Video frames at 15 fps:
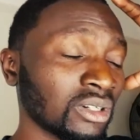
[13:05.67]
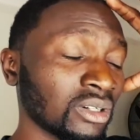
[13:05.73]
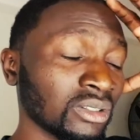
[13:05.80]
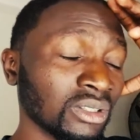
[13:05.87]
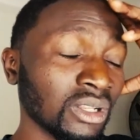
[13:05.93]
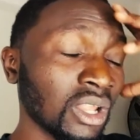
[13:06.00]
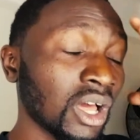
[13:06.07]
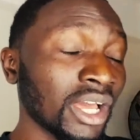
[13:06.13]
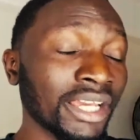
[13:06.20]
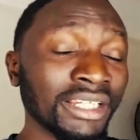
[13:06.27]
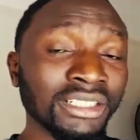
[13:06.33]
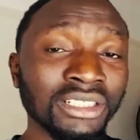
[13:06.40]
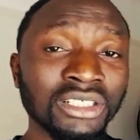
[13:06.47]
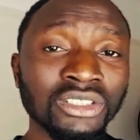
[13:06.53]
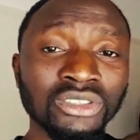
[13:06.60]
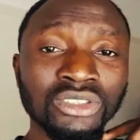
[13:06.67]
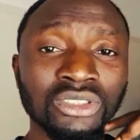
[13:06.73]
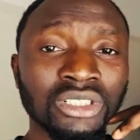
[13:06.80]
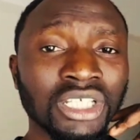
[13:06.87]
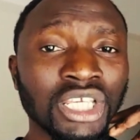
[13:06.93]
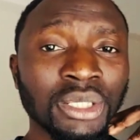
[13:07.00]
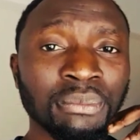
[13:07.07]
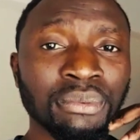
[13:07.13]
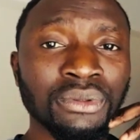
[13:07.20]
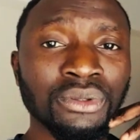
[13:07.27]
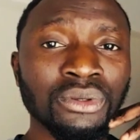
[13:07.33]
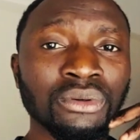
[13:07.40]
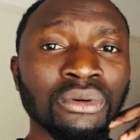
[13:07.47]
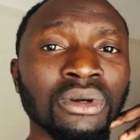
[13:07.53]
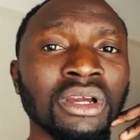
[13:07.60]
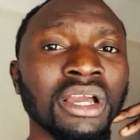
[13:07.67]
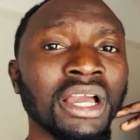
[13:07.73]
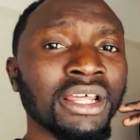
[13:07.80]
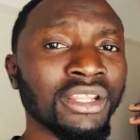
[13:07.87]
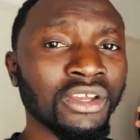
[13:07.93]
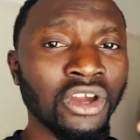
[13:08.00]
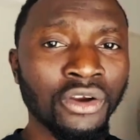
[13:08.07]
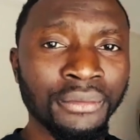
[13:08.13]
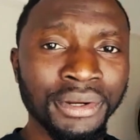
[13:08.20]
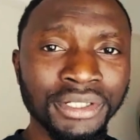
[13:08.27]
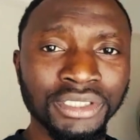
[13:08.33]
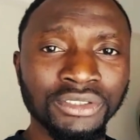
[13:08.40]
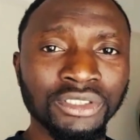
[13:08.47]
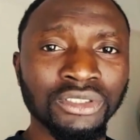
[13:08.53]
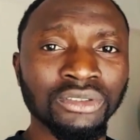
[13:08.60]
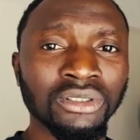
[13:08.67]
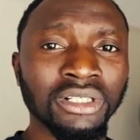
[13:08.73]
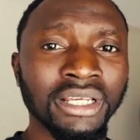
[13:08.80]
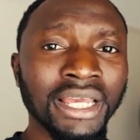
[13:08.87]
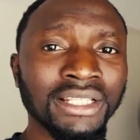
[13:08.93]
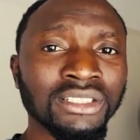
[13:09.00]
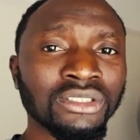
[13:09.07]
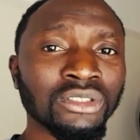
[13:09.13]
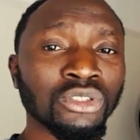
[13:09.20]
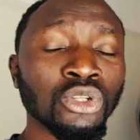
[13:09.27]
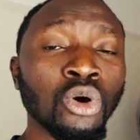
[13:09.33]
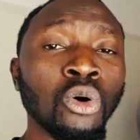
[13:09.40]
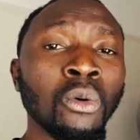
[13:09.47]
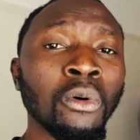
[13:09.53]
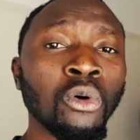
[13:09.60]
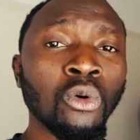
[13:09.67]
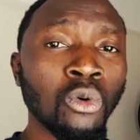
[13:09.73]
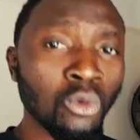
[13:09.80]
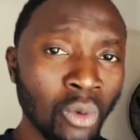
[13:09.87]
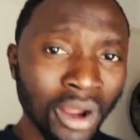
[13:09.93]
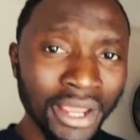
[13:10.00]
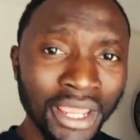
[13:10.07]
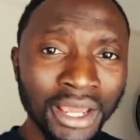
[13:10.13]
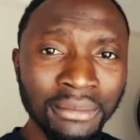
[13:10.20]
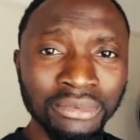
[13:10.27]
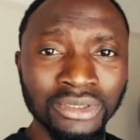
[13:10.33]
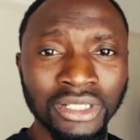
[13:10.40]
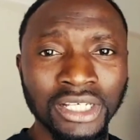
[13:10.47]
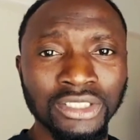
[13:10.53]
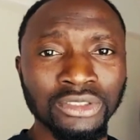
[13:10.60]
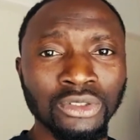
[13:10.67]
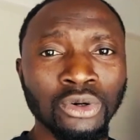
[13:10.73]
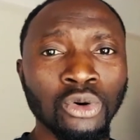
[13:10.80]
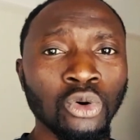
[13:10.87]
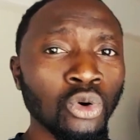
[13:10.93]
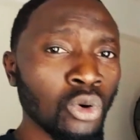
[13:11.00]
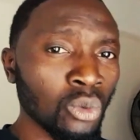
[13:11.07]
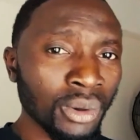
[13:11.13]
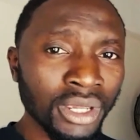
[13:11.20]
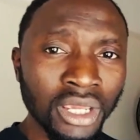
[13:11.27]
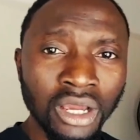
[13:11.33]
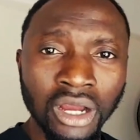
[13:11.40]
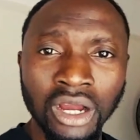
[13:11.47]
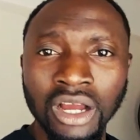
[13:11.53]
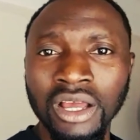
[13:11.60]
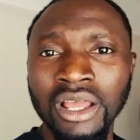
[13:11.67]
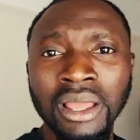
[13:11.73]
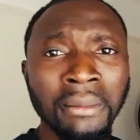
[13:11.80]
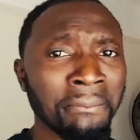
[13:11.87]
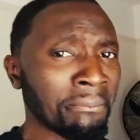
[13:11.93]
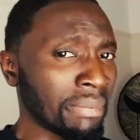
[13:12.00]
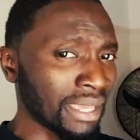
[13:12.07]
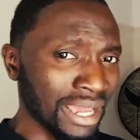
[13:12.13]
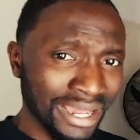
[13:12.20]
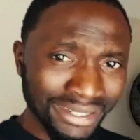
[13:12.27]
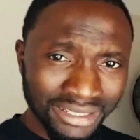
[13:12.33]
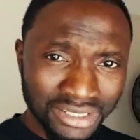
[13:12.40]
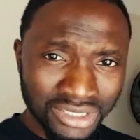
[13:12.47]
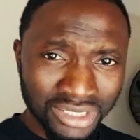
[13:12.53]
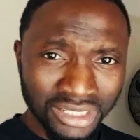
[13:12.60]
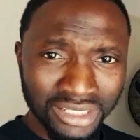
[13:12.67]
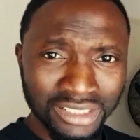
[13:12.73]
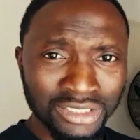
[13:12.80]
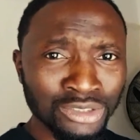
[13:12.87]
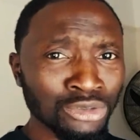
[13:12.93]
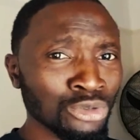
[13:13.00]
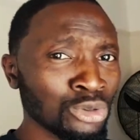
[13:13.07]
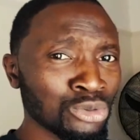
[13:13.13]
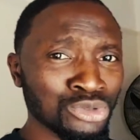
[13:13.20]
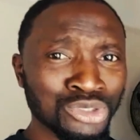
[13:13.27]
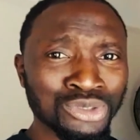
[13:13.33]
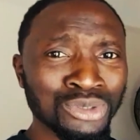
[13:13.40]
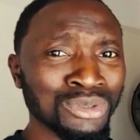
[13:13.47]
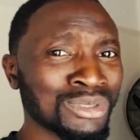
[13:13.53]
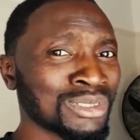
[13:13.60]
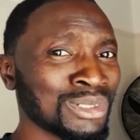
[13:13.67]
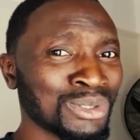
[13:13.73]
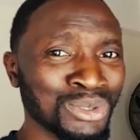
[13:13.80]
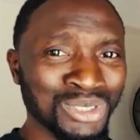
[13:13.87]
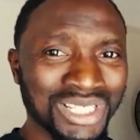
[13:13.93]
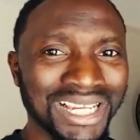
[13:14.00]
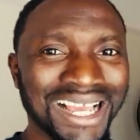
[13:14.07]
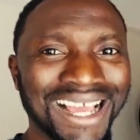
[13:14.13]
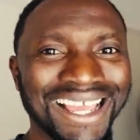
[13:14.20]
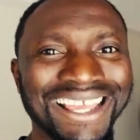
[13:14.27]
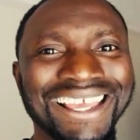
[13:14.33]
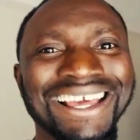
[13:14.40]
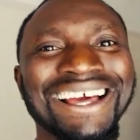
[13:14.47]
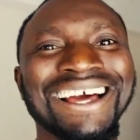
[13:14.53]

online to keep you encouraged, to get to know who I am, to get to know who we are behind the scenes. No suit, no tie,